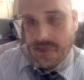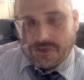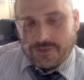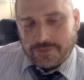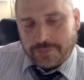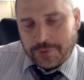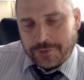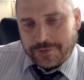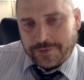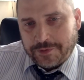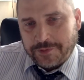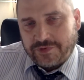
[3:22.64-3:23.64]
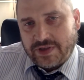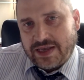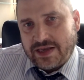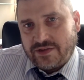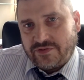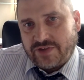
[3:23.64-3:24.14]
So both of those
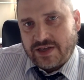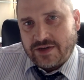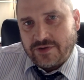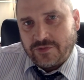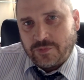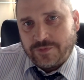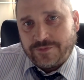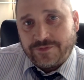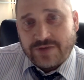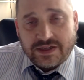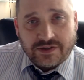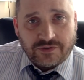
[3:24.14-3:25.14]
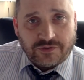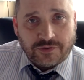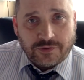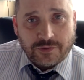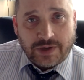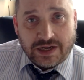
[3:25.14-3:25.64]
antennas would feed
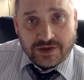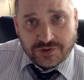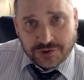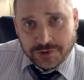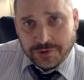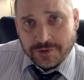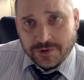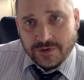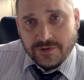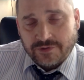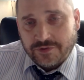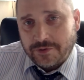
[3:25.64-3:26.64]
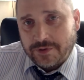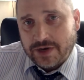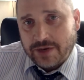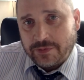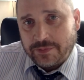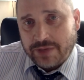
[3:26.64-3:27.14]
into a tuner so that
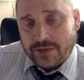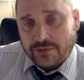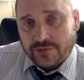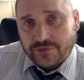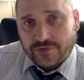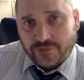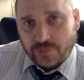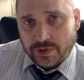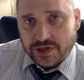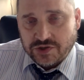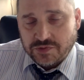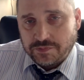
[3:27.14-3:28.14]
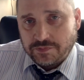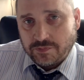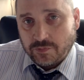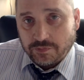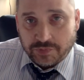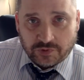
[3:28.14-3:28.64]
I would be able to switch
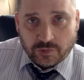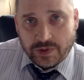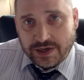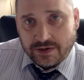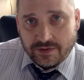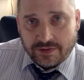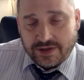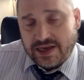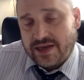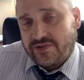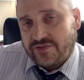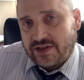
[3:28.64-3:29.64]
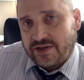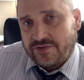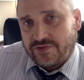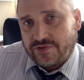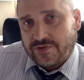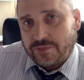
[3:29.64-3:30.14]
between the antenna
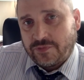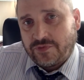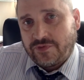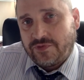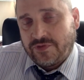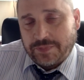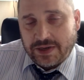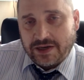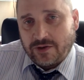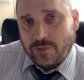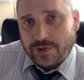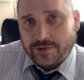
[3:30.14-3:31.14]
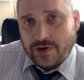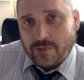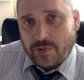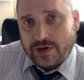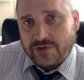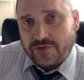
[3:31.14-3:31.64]
systems depending on whether I
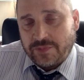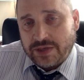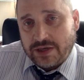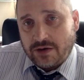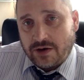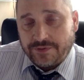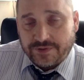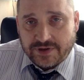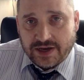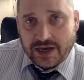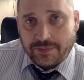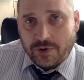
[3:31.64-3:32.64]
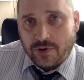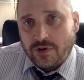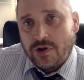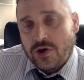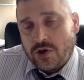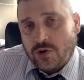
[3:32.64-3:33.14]
wanted to be on the
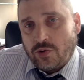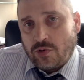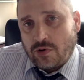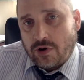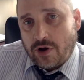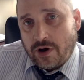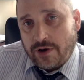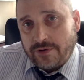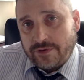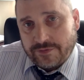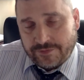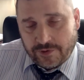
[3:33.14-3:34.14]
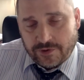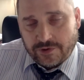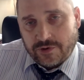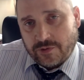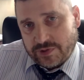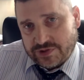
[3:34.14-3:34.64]
dipole or on the
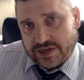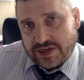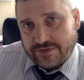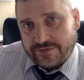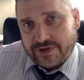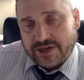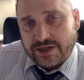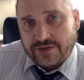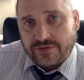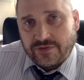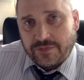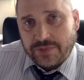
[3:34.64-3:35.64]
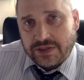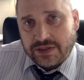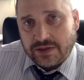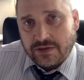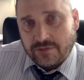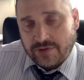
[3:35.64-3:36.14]
vertical, which I have cut to
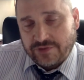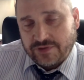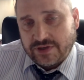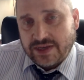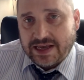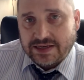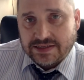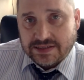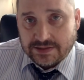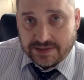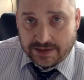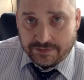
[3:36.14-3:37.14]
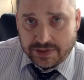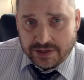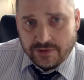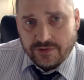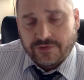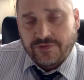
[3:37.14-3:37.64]
be resonant at 10
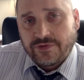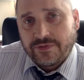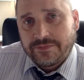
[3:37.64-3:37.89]
meters.